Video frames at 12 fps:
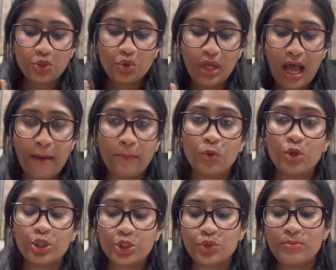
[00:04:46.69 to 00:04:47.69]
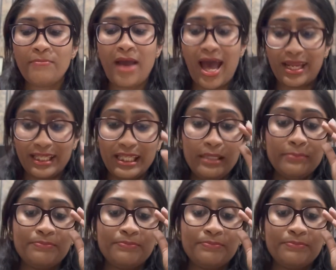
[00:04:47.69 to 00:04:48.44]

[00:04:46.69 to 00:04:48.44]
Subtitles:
to Kabul to marry